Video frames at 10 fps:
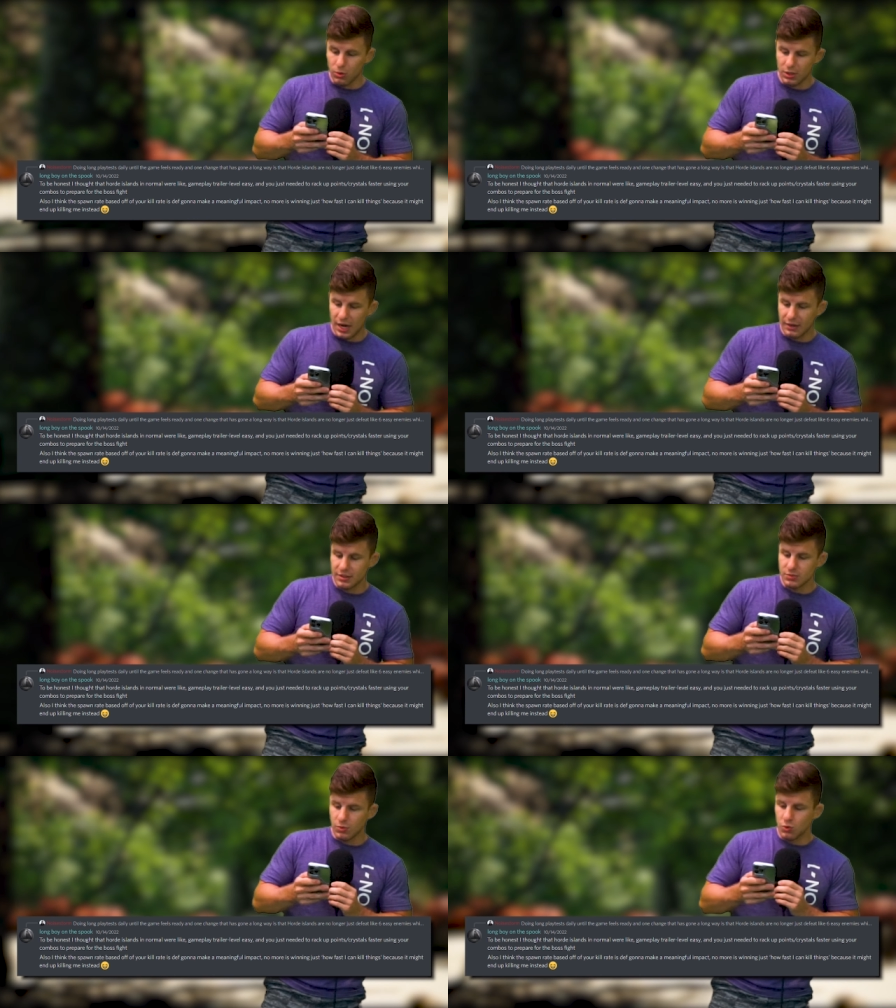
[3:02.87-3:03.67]
horde
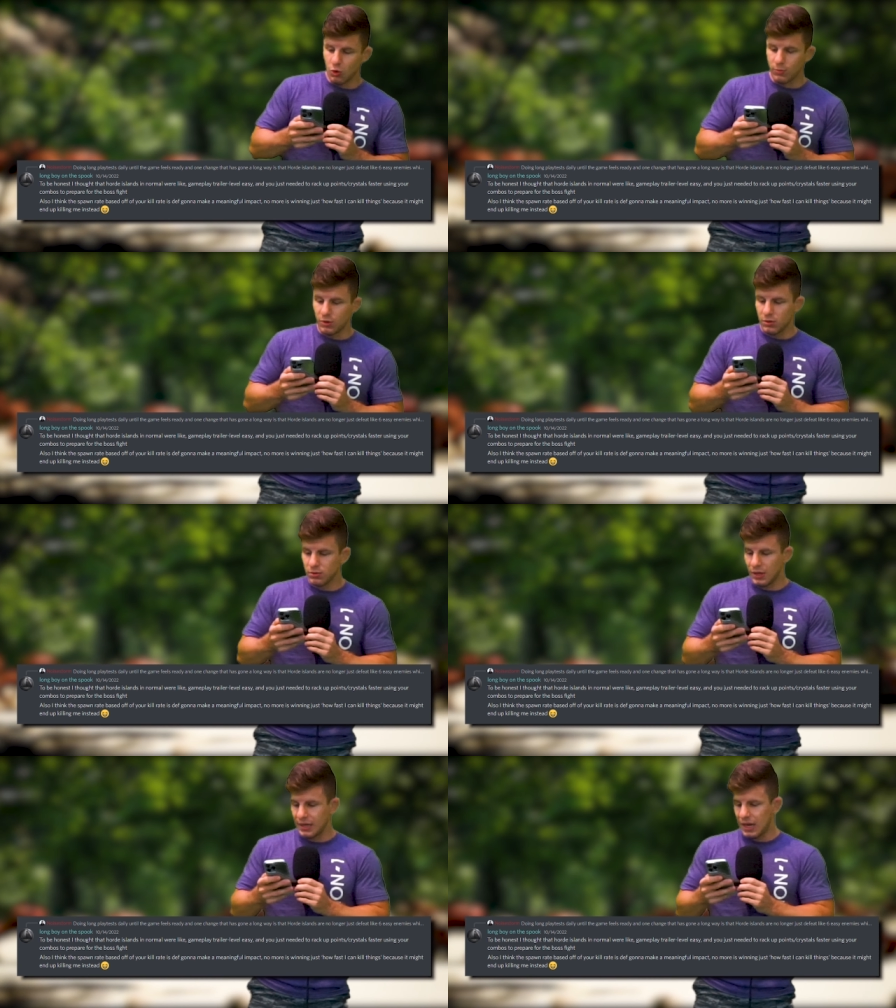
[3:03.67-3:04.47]
Islands were normal,
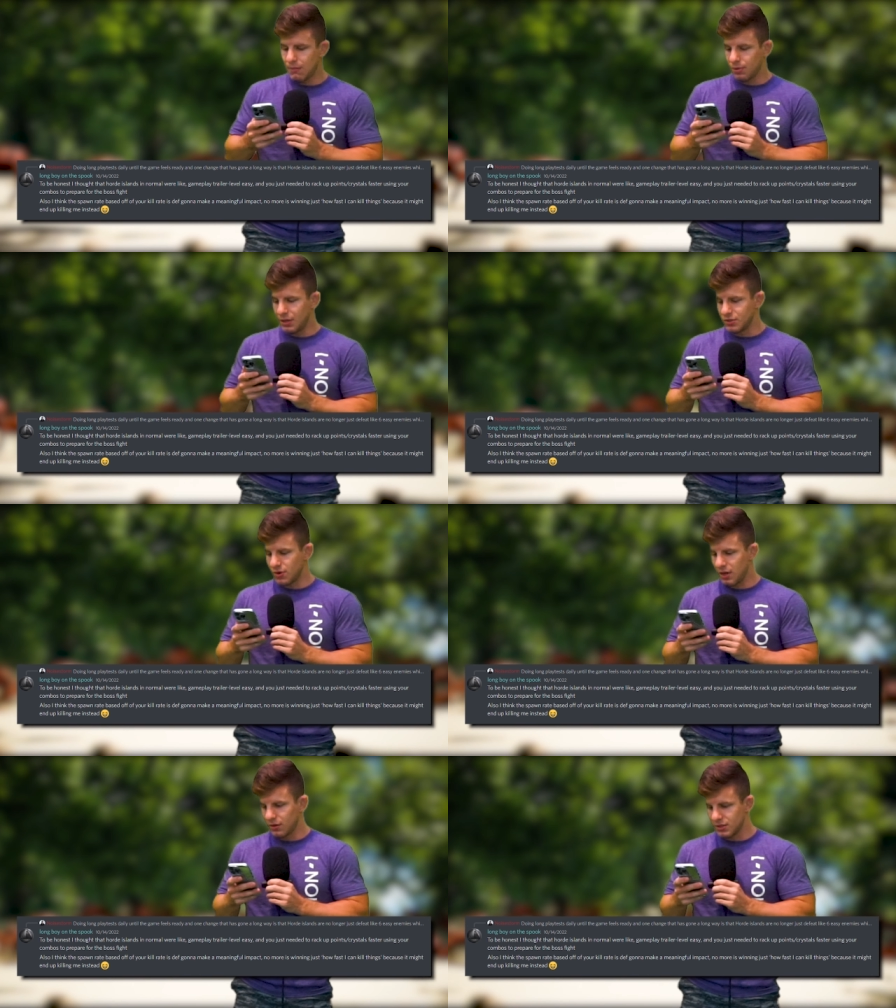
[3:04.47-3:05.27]
like gameplay
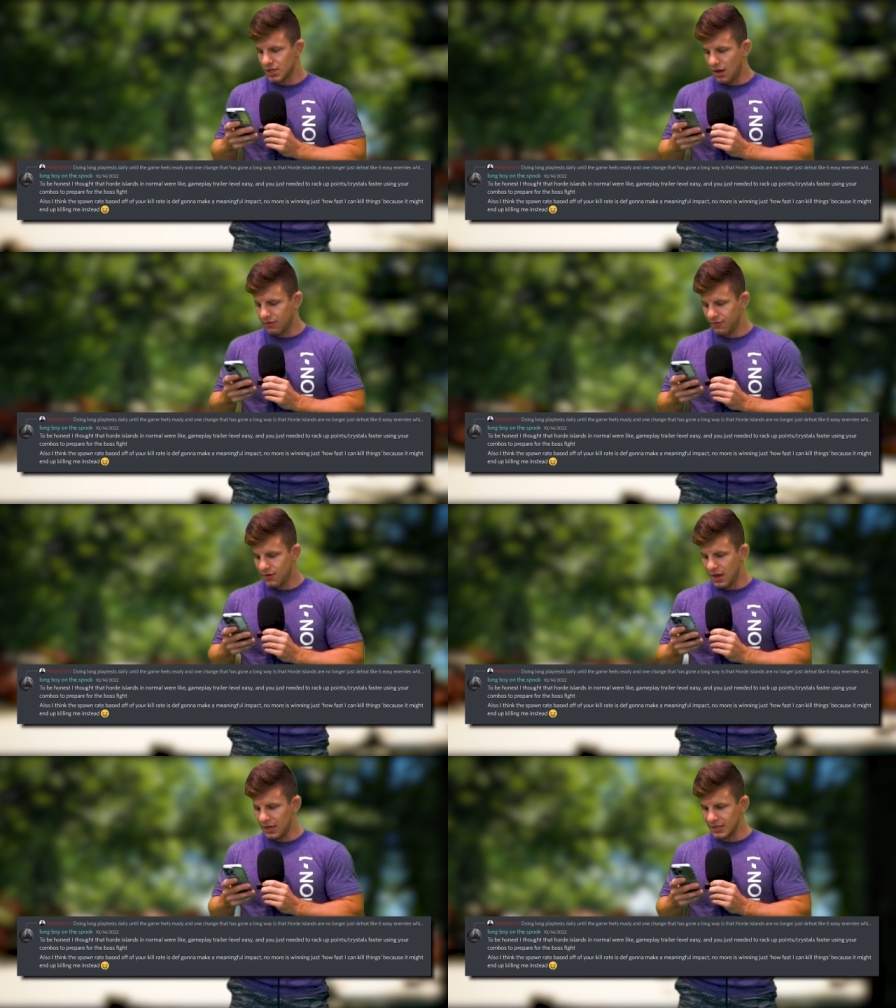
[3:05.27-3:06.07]
trailer stuff.
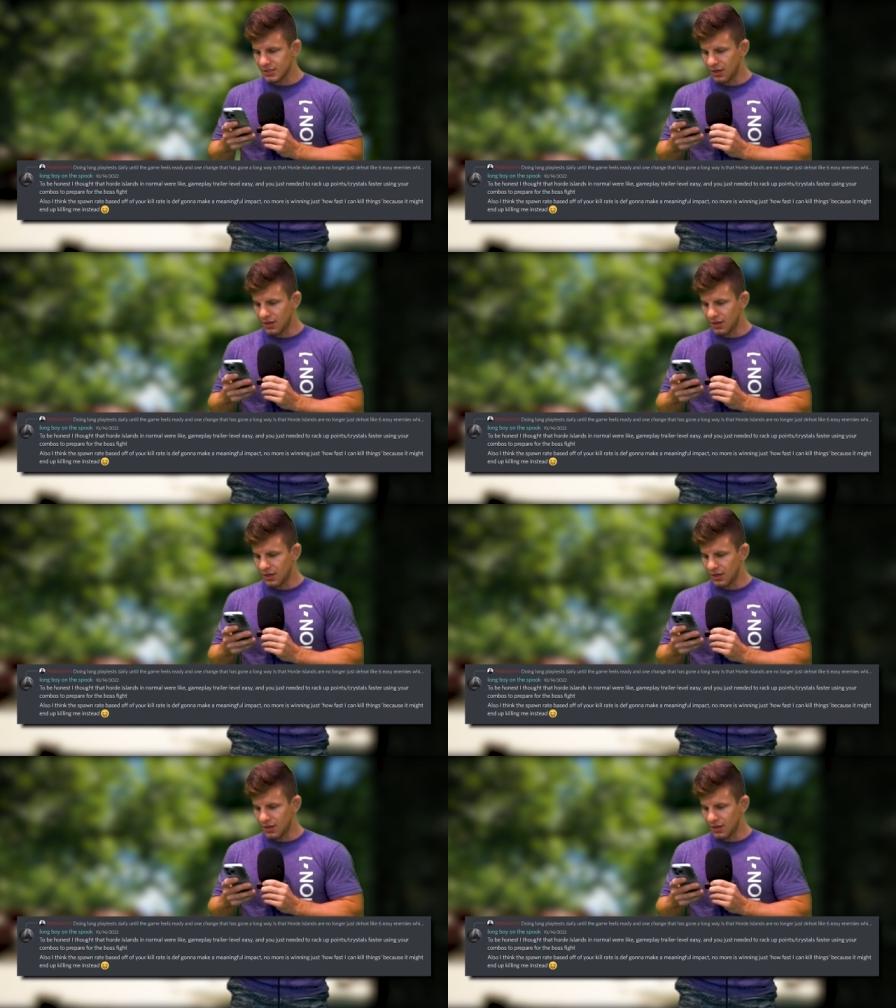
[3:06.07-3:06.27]
And he's